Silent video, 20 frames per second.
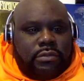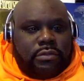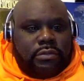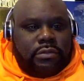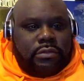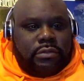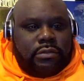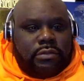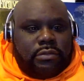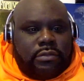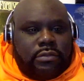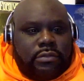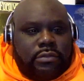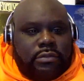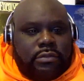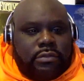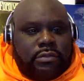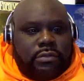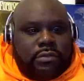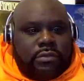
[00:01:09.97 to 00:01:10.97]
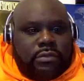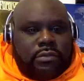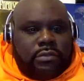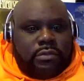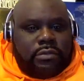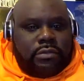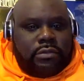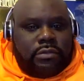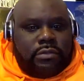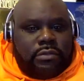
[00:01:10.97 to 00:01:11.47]

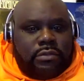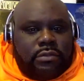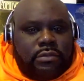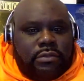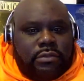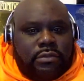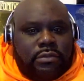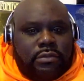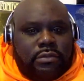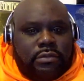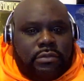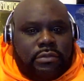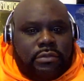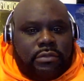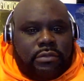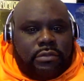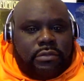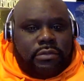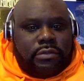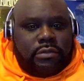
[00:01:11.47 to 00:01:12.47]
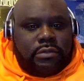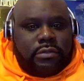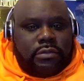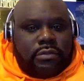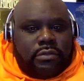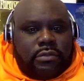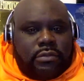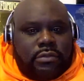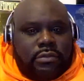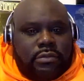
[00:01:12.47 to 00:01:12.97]

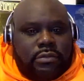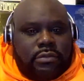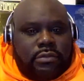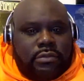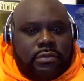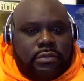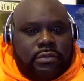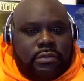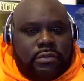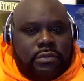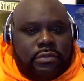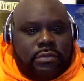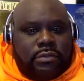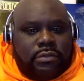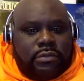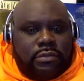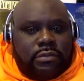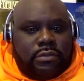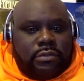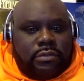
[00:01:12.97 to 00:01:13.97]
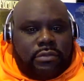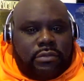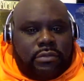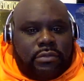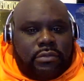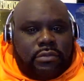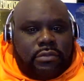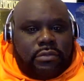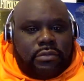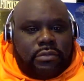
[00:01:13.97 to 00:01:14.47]

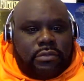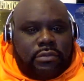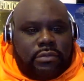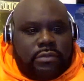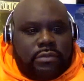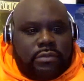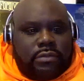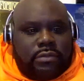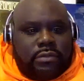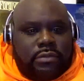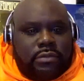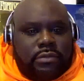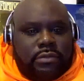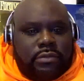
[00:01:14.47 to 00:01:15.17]
(silent)